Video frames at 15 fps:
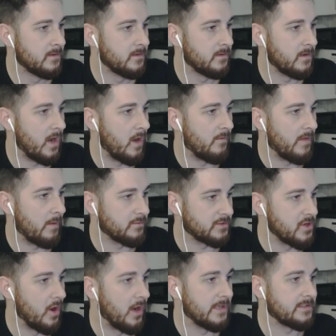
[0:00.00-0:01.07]
Oh, that was
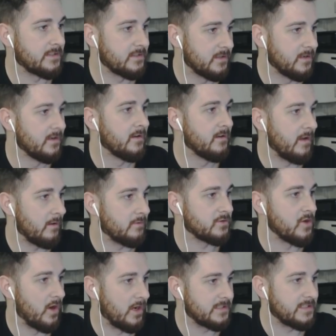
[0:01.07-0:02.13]
nice. That was nice.